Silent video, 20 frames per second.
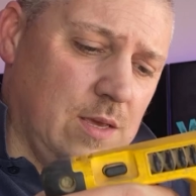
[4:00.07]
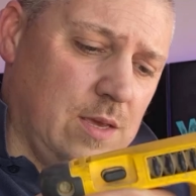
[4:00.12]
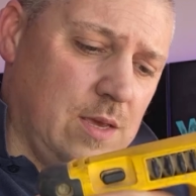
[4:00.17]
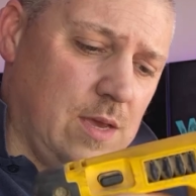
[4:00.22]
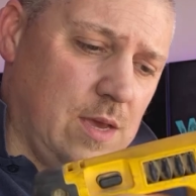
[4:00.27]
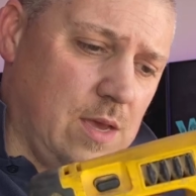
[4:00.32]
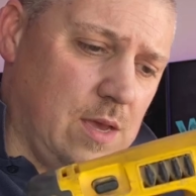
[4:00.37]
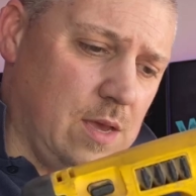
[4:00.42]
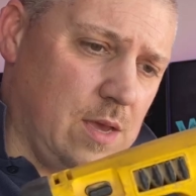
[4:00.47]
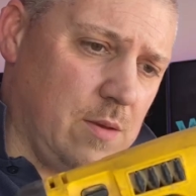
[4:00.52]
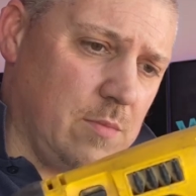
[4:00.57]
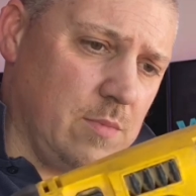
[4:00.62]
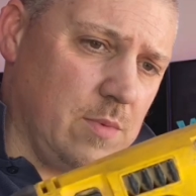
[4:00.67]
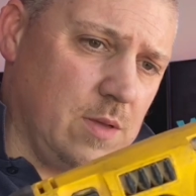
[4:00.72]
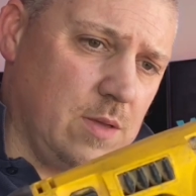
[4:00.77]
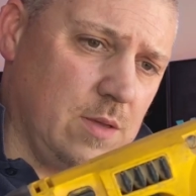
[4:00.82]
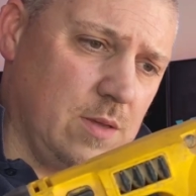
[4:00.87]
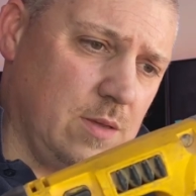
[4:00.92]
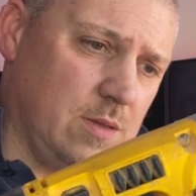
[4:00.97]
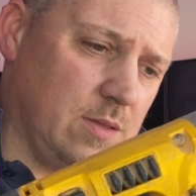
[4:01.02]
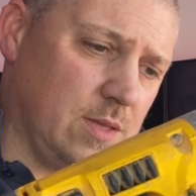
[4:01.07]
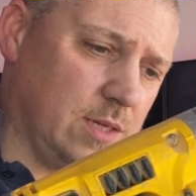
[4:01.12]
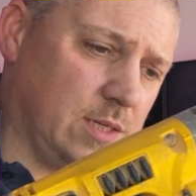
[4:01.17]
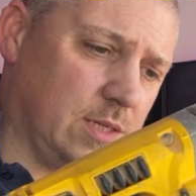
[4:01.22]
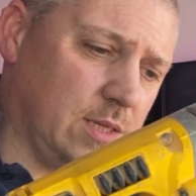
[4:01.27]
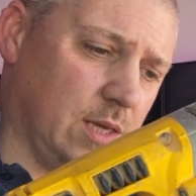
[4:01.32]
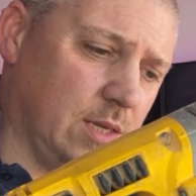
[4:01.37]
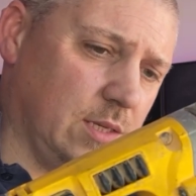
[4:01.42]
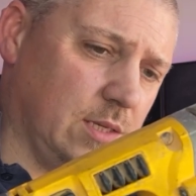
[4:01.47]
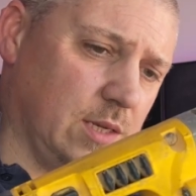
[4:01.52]

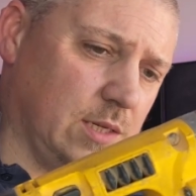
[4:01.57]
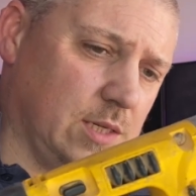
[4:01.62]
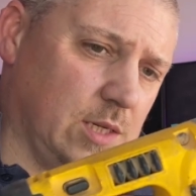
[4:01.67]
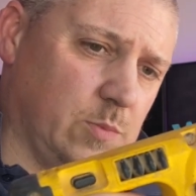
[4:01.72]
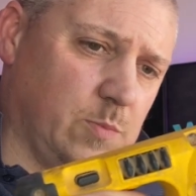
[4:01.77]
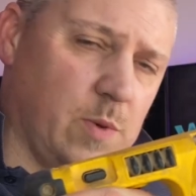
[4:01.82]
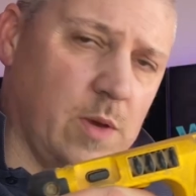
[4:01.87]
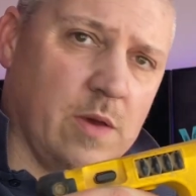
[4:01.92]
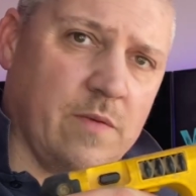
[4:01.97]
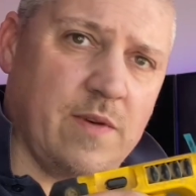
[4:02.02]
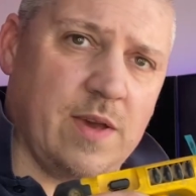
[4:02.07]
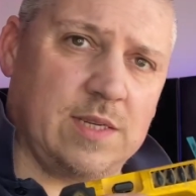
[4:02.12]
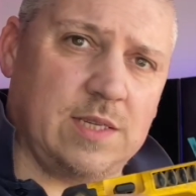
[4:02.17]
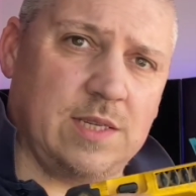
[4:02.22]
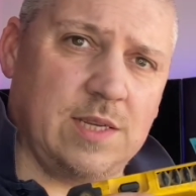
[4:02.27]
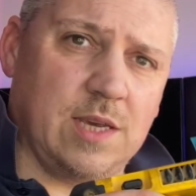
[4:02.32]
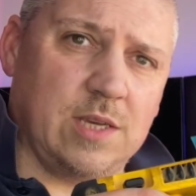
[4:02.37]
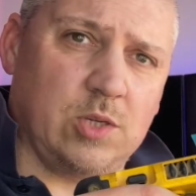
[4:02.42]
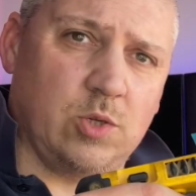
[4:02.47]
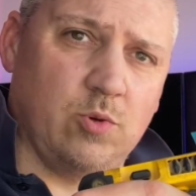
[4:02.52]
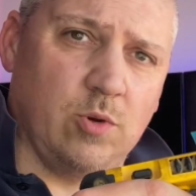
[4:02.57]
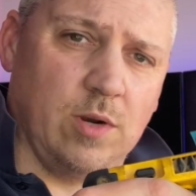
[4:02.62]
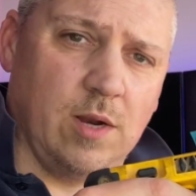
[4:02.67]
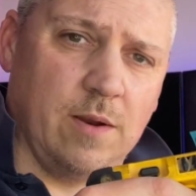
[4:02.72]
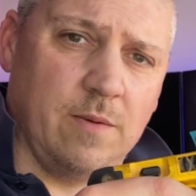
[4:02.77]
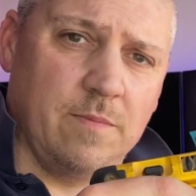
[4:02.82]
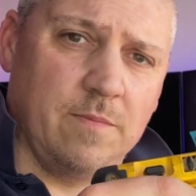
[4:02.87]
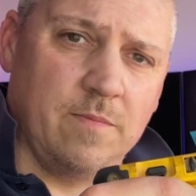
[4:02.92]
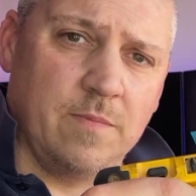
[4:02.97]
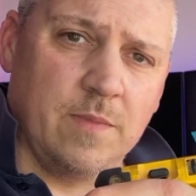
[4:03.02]
This thing does its bit of SDS
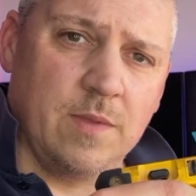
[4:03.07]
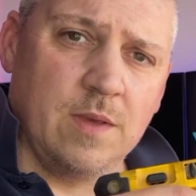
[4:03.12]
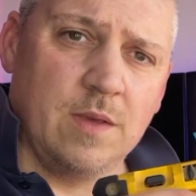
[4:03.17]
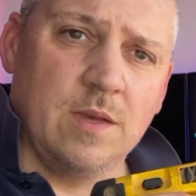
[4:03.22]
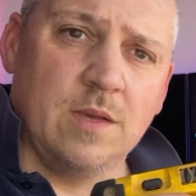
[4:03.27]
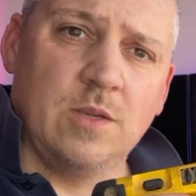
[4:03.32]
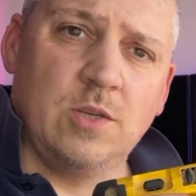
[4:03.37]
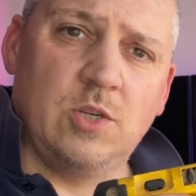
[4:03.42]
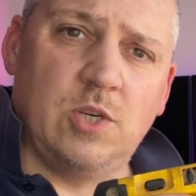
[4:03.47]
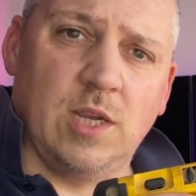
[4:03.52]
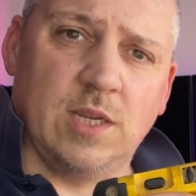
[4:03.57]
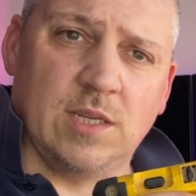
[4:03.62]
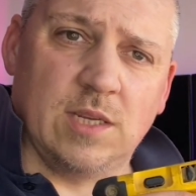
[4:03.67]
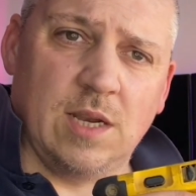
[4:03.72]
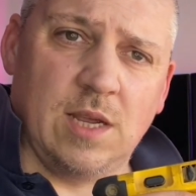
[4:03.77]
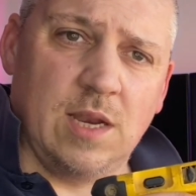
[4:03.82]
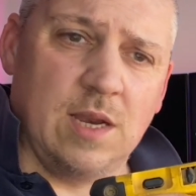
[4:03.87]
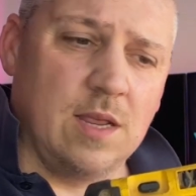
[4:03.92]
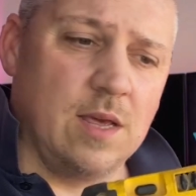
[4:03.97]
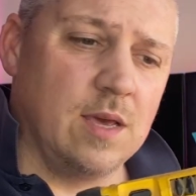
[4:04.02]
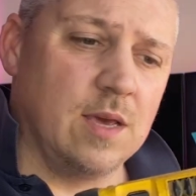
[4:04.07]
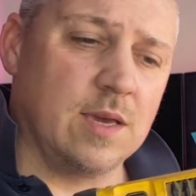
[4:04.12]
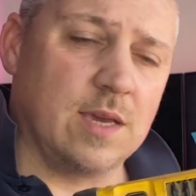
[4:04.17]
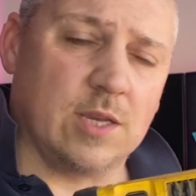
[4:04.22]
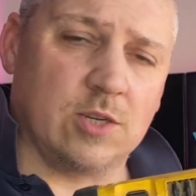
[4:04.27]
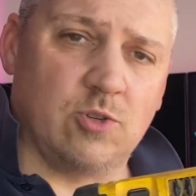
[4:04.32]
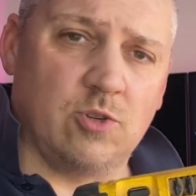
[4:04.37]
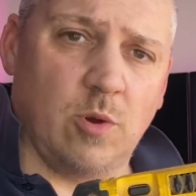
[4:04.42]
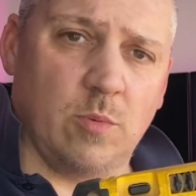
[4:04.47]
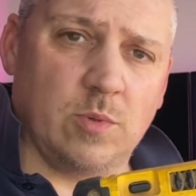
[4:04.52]
drilling, chiseling,
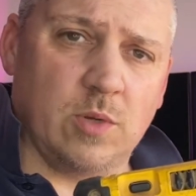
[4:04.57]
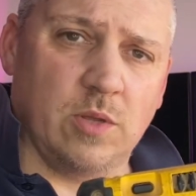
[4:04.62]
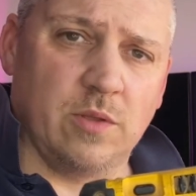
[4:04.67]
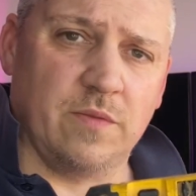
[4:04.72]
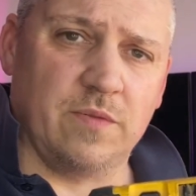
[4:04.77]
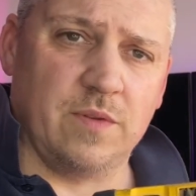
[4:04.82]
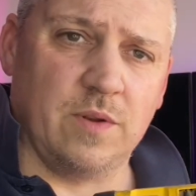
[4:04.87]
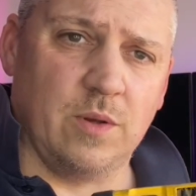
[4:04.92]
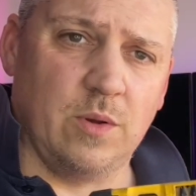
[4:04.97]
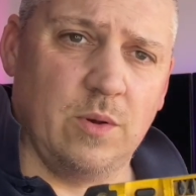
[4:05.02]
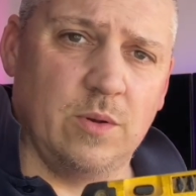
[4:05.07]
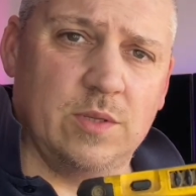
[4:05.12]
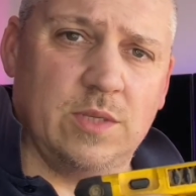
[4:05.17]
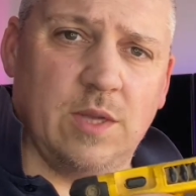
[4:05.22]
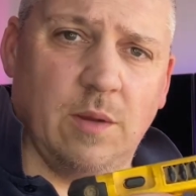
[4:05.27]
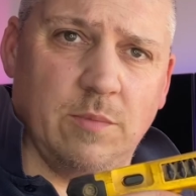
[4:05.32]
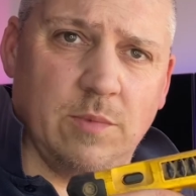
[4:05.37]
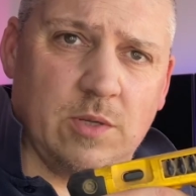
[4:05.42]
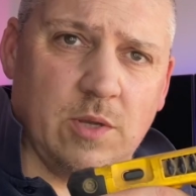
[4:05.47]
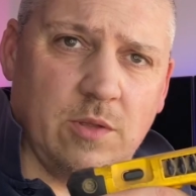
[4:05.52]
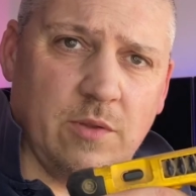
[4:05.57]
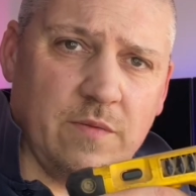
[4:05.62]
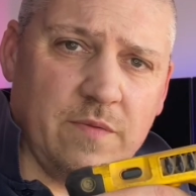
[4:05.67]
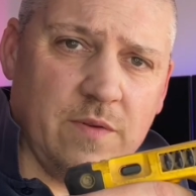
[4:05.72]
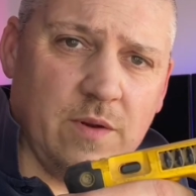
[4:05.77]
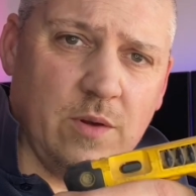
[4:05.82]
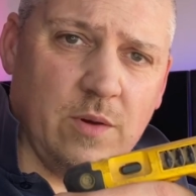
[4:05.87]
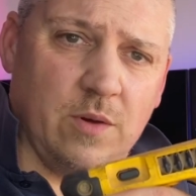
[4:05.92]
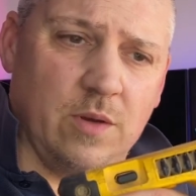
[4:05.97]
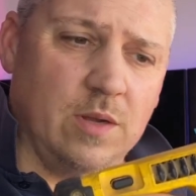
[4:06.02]
gets dropped on the floor, dumped on the
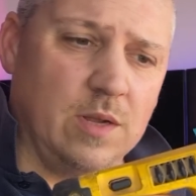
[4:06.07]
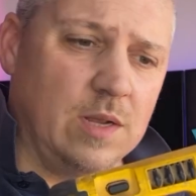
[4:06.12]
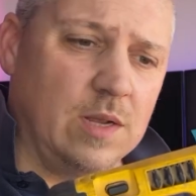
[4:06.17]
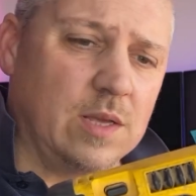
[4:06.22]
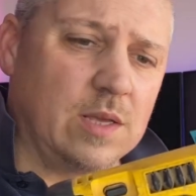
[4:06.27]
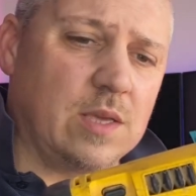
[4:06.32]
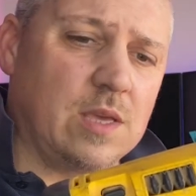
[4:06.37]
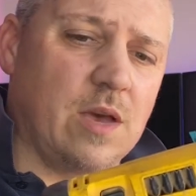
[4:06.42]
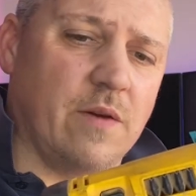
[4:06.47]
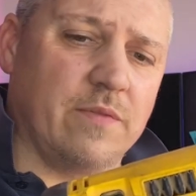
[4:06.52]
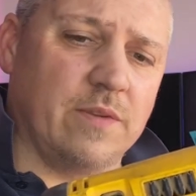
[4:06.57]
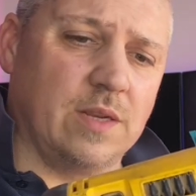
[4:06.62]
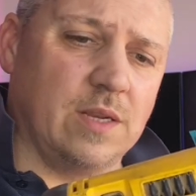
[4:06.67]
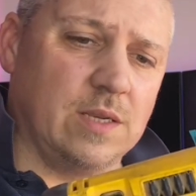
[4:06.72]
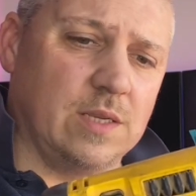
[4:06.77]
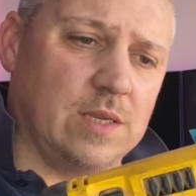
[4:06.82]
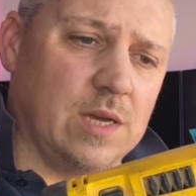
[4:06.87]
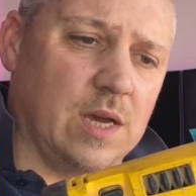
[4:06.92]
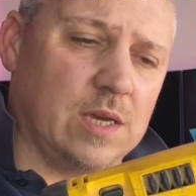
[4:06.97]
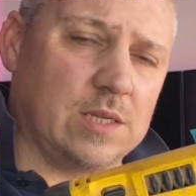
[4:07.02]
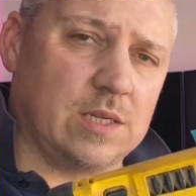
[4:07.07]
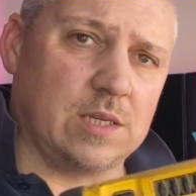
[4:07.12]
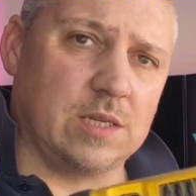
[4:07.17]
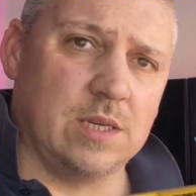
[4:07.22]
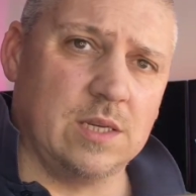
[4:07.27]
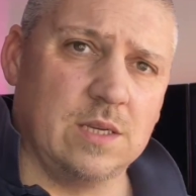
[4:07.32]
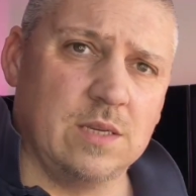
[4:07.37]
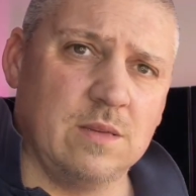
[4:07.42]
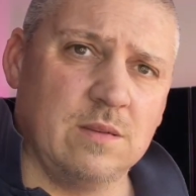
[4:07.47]
floor, covered in dust.